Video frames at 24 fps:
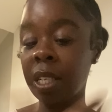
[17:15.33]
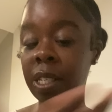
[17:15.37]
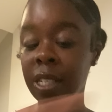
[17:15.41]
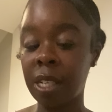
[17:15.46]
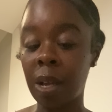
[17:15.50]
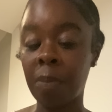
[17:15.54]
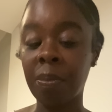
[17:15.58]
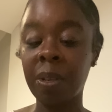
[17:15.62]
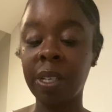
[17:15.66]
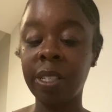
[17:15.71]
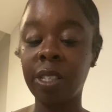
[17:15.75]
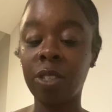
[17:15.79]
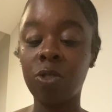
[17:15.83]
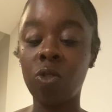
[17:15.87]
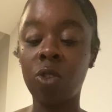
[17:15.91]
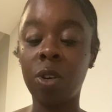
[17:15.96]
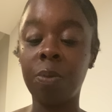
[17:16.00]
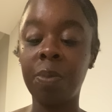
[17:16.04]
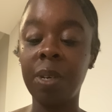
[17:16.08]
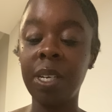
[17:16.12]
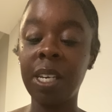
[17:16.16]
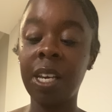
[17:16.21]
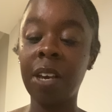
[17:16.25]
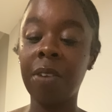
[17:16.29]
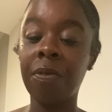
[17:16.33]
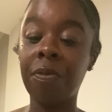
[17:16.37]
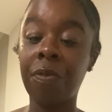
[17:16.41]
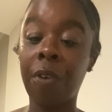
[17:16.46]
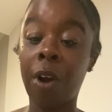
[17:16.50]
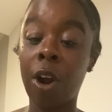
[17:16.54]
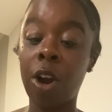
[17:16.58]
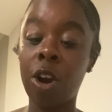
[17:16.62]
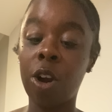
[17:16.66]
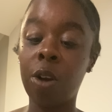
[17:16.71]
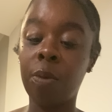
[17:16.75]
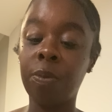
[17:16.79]
something's going to be
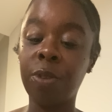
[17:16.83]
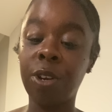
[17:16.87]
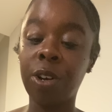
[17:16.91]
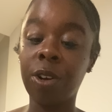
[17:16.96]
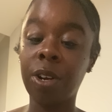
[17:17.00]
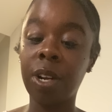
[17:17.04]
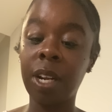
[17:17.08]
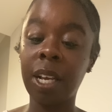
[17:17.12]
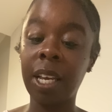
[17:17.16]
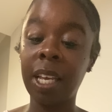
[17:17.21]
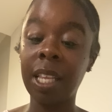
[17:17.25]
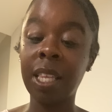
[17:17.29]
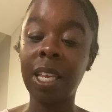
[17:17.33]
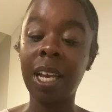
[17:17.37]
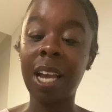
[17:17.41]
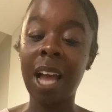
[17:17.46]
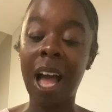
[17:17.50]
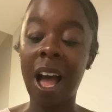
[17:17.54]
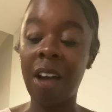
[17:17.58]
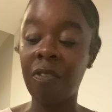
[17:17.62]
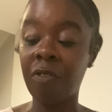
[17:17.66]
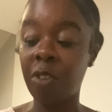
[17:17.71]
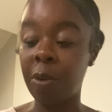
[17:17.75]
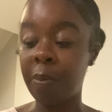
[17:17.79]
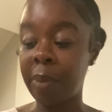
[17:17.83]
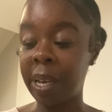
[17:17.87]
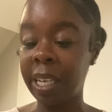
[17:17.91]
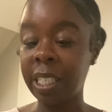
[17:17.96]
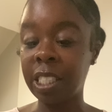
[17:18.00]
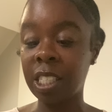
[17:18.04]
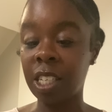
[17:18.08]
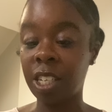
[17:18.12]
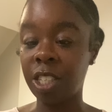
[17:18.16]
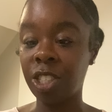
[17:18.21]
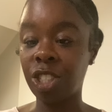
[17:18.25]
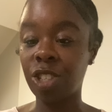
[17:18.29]
confirmed you're going to get the
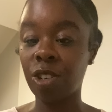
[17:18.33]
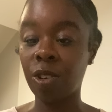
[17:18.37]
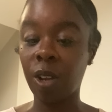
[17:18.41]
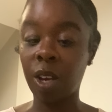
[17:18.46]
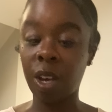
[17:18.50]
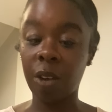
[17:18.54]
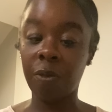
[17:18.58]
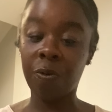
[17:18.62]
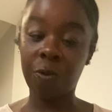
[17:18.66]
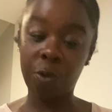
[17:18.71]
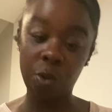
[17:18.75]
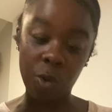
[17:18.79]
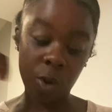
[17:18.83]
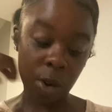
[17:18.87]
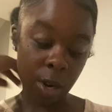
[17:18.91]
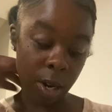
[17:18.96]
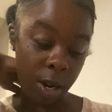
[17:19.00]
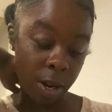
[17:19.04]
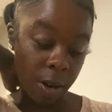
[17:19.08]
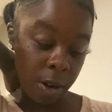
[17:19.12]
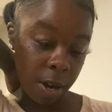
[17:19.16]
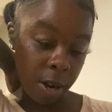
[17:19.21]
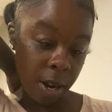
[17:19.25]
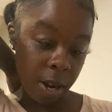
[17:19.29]
confirmation that you're looking for